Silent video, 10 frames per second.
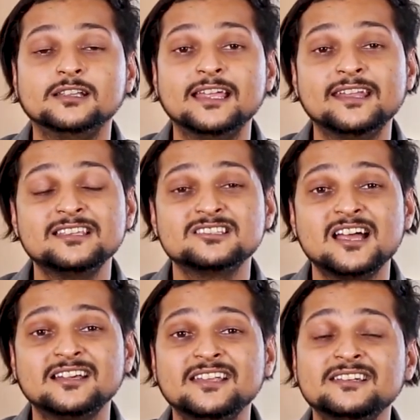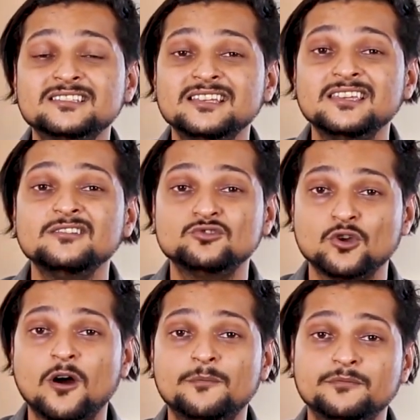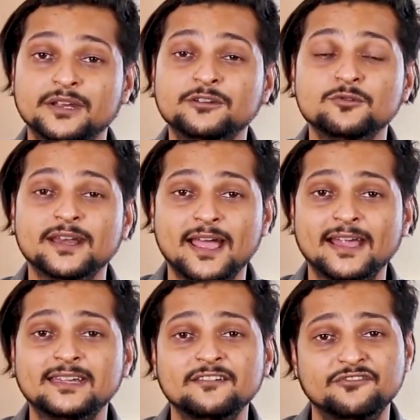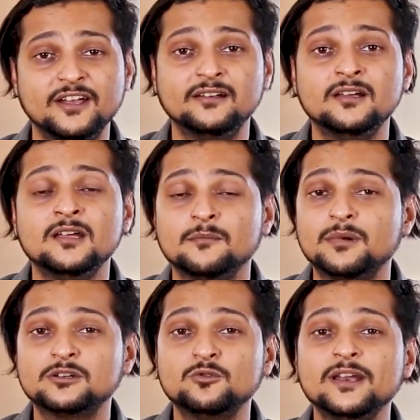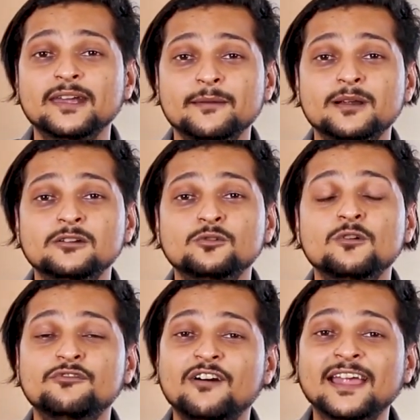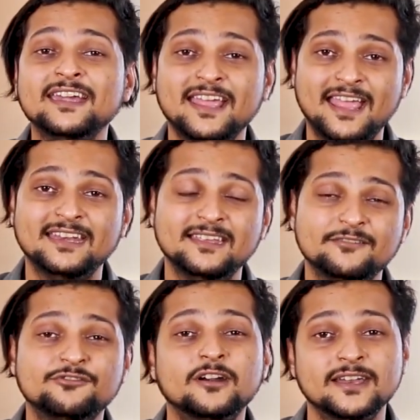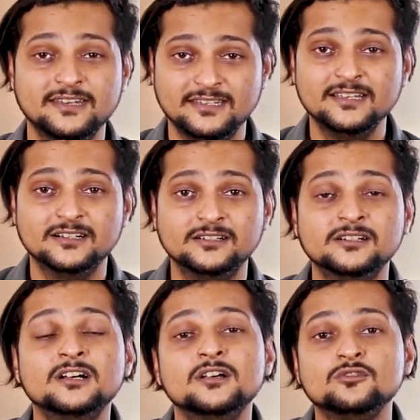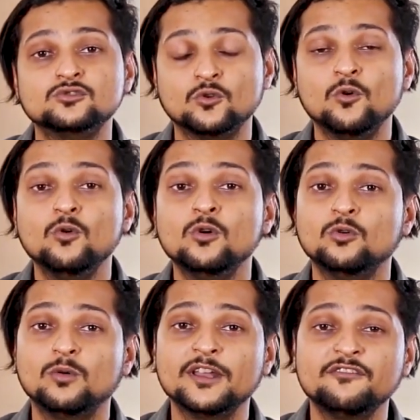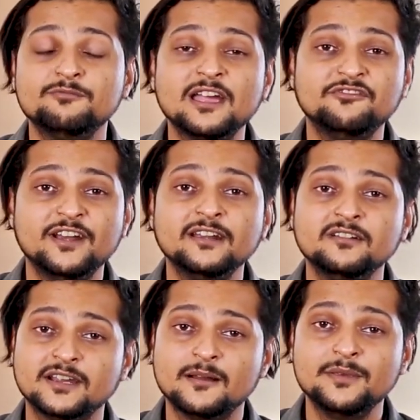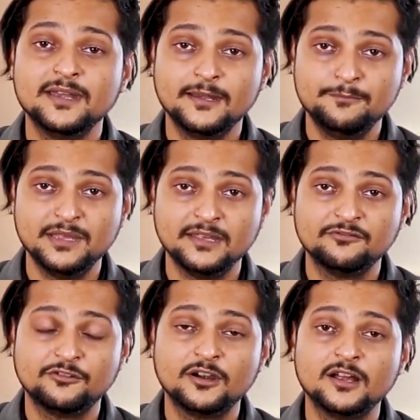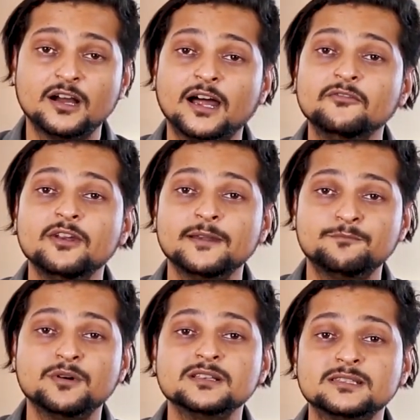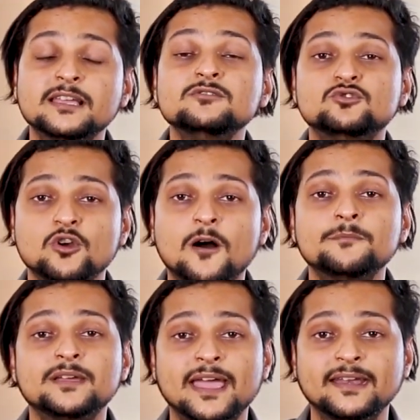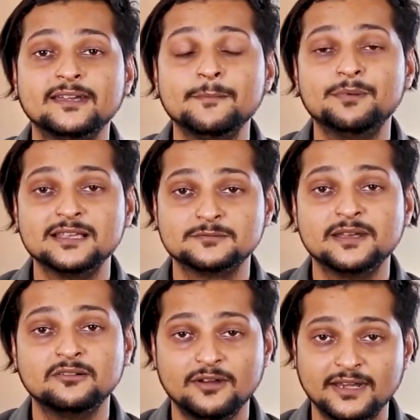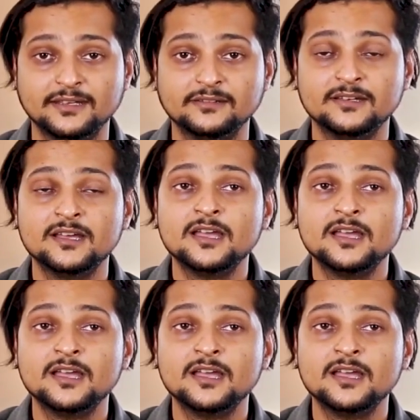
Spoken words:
Then I started seeking job into an IT field, but couldn't able to find any for an year. So one of my friend recommended me for a 100% job guarantee placement training.